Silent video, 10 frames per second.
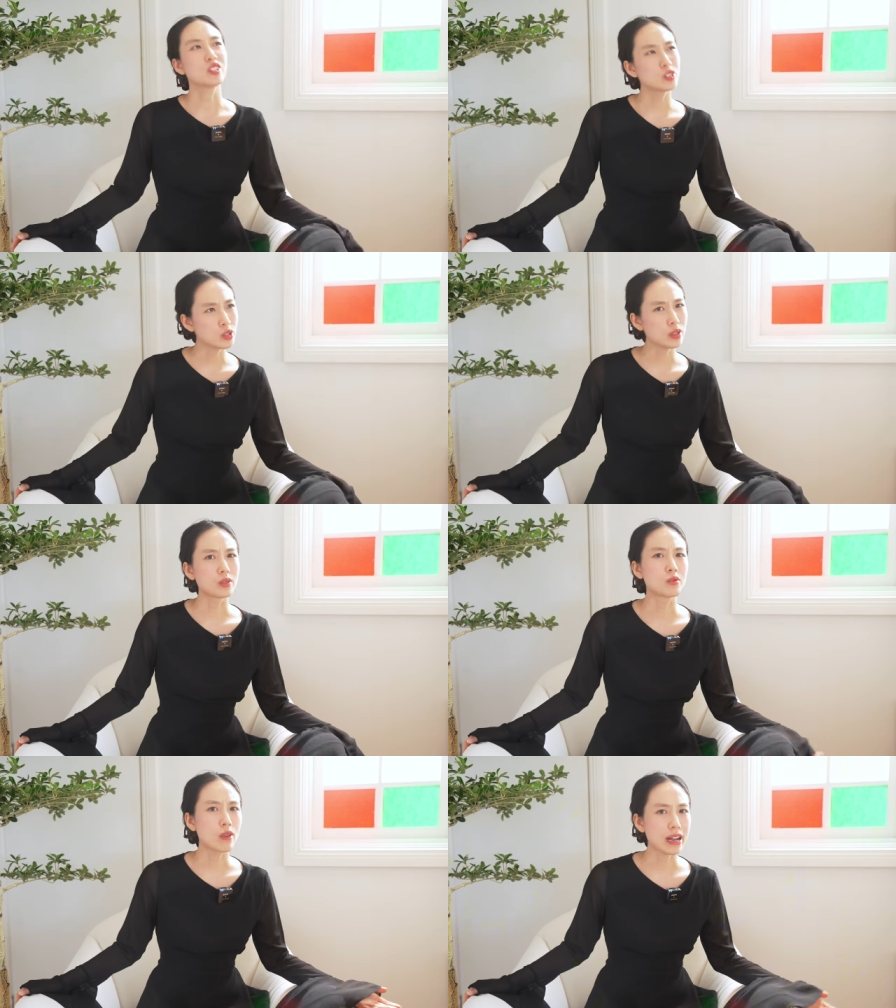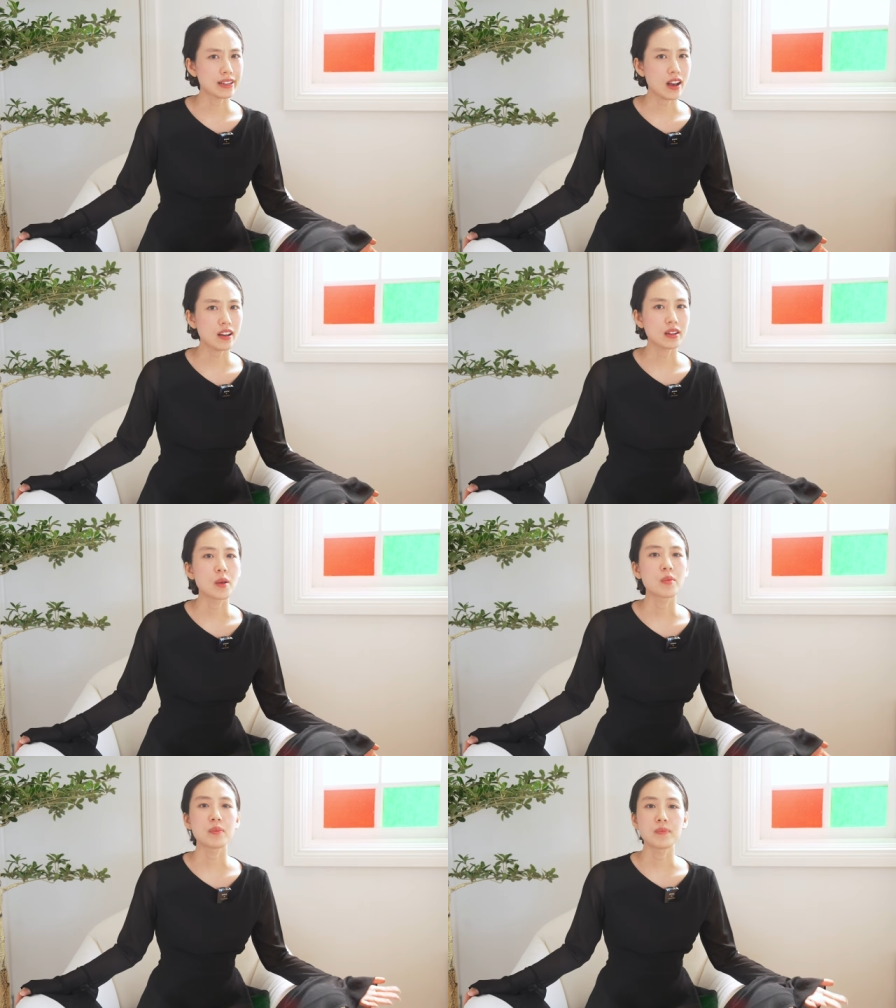Sure, why not?
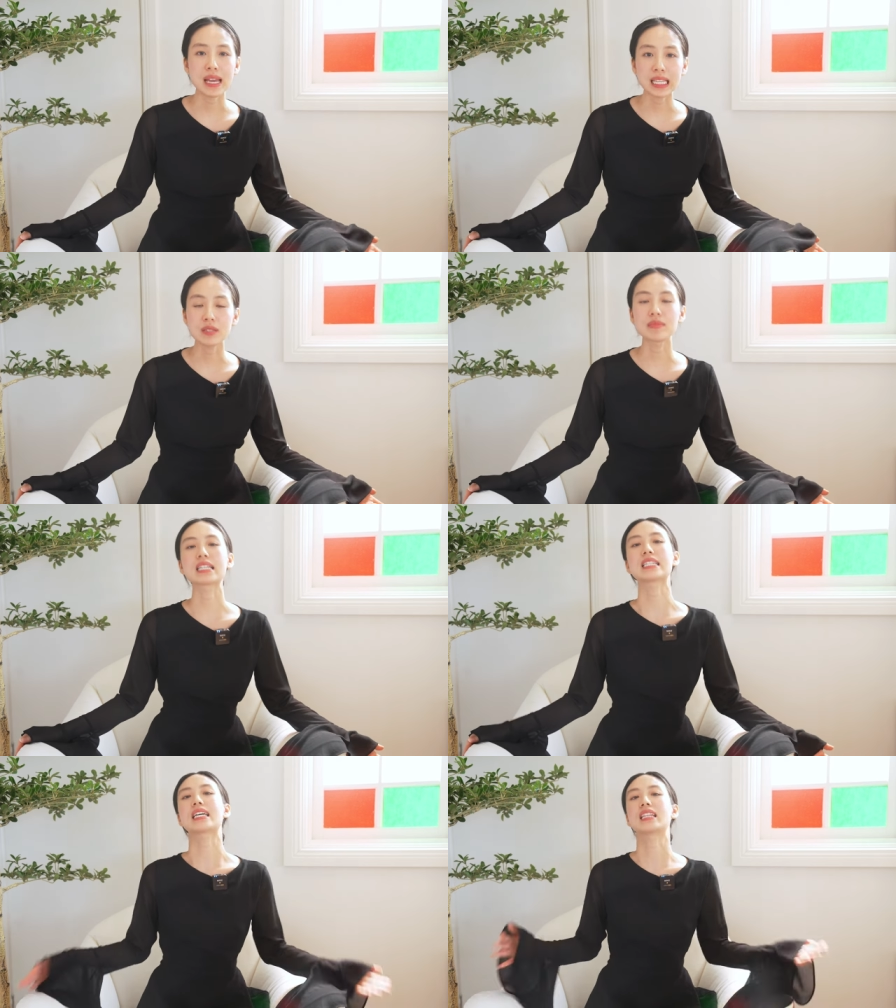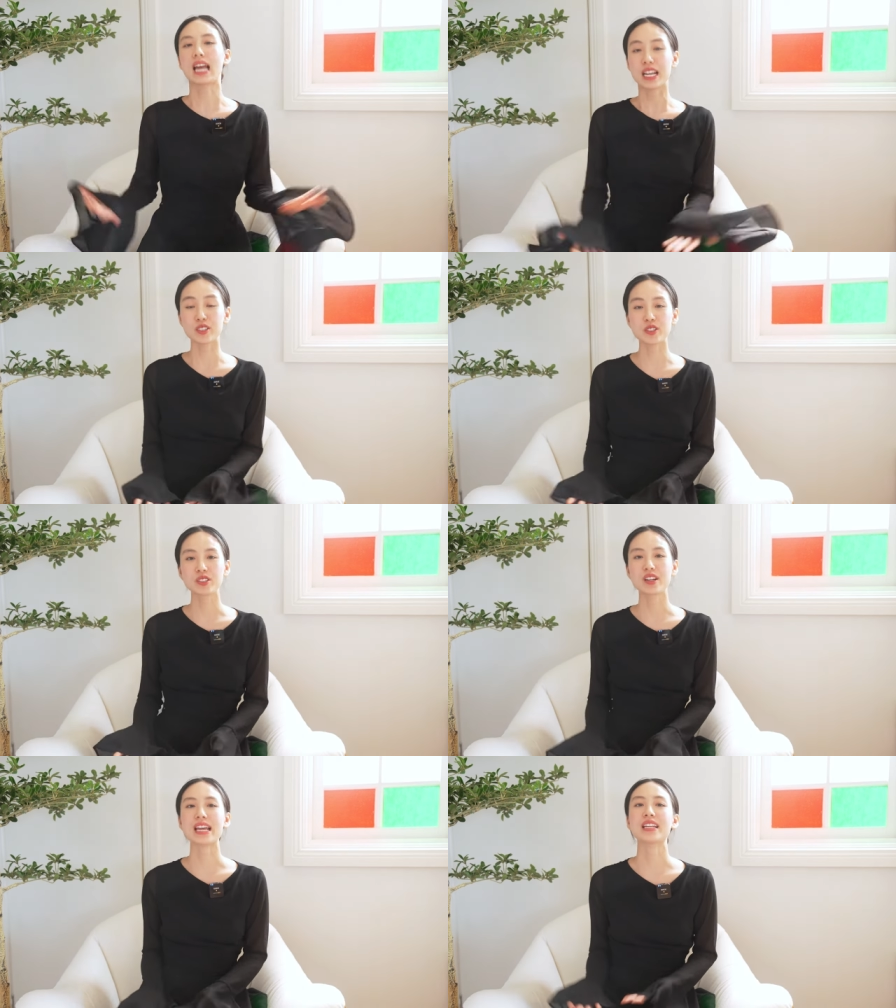But mainly because I like to
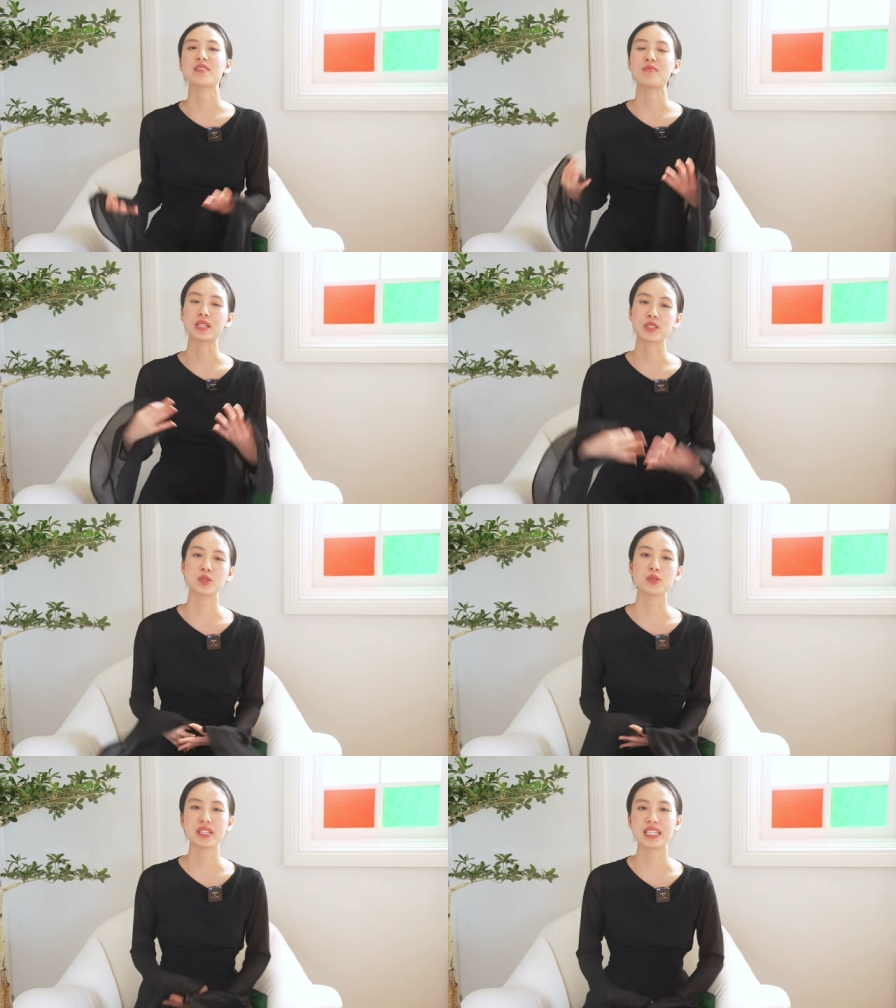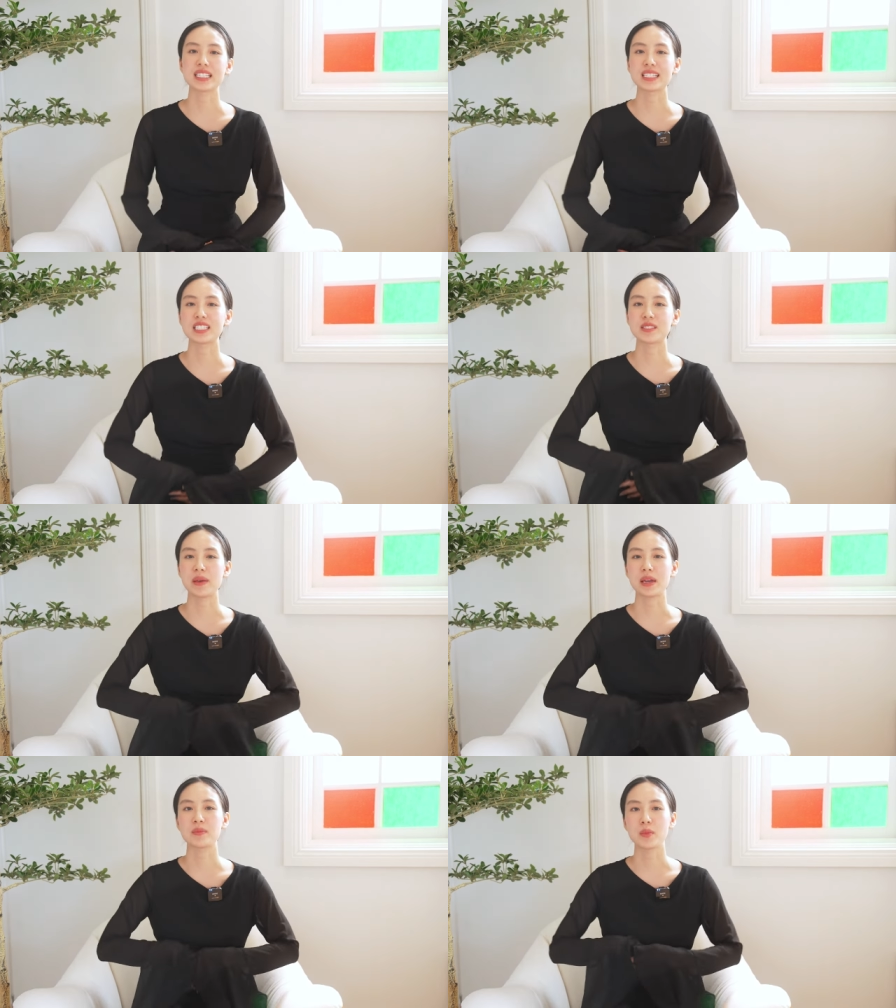create. My school years, I
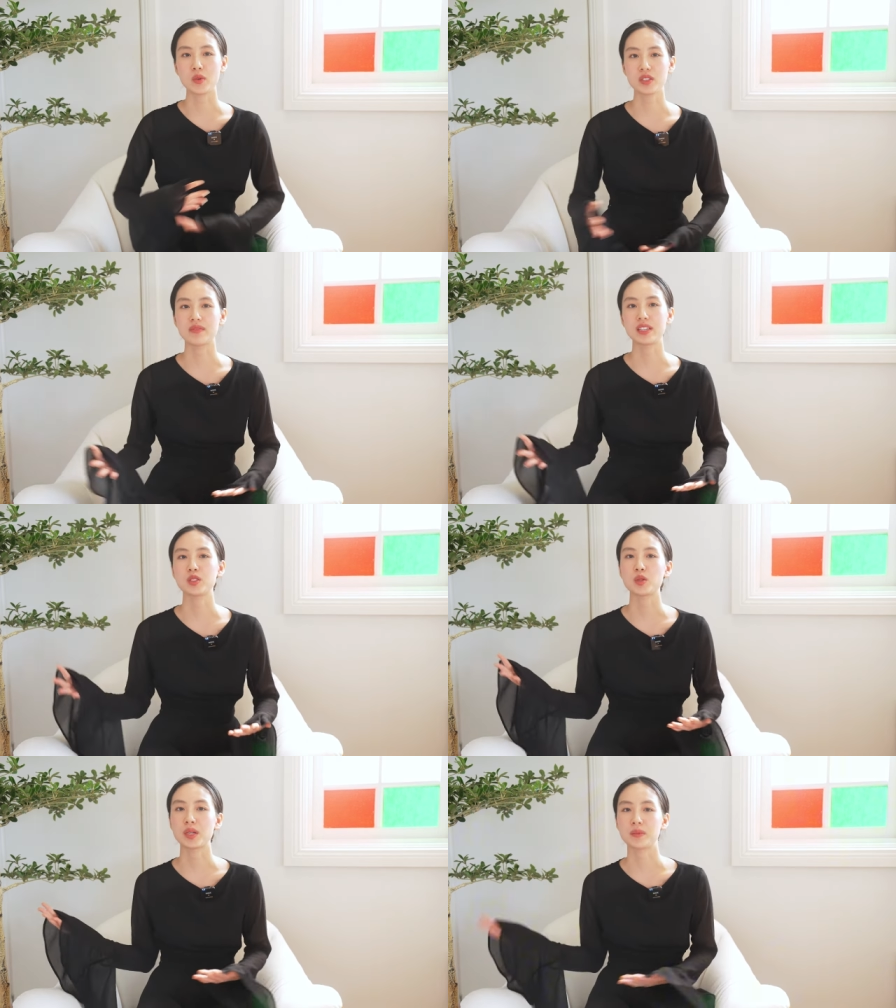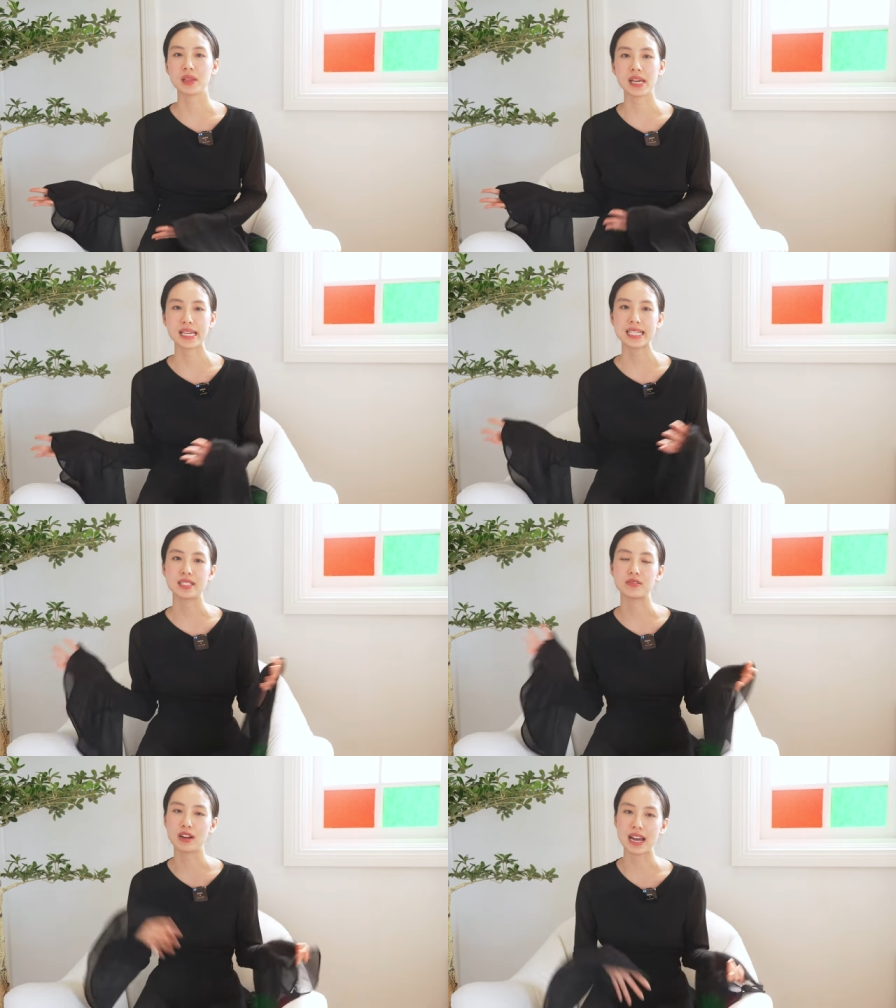spend most of it doing plays
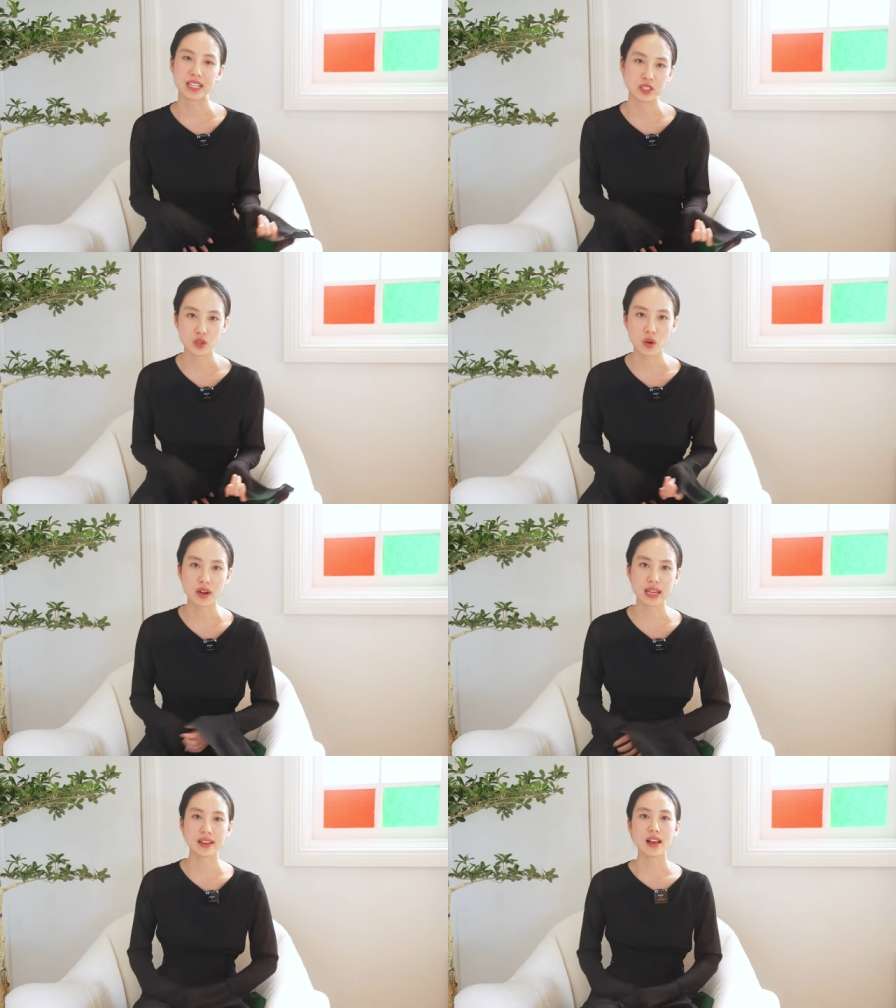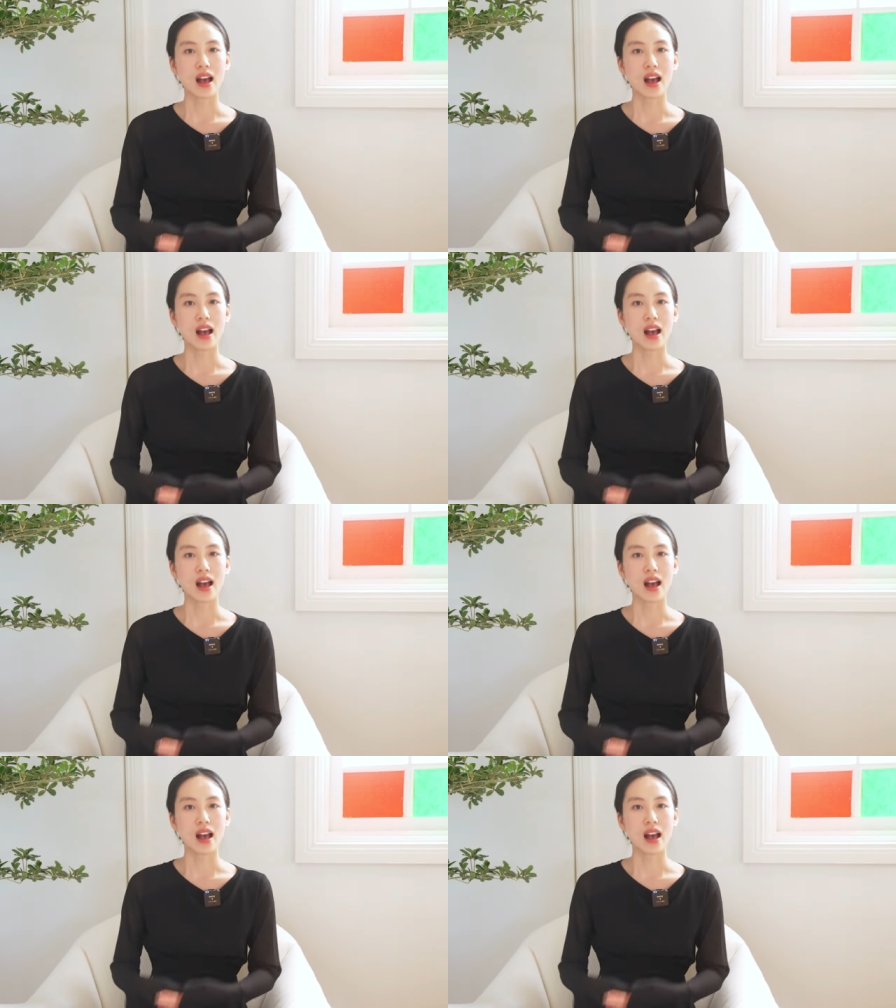and writing story.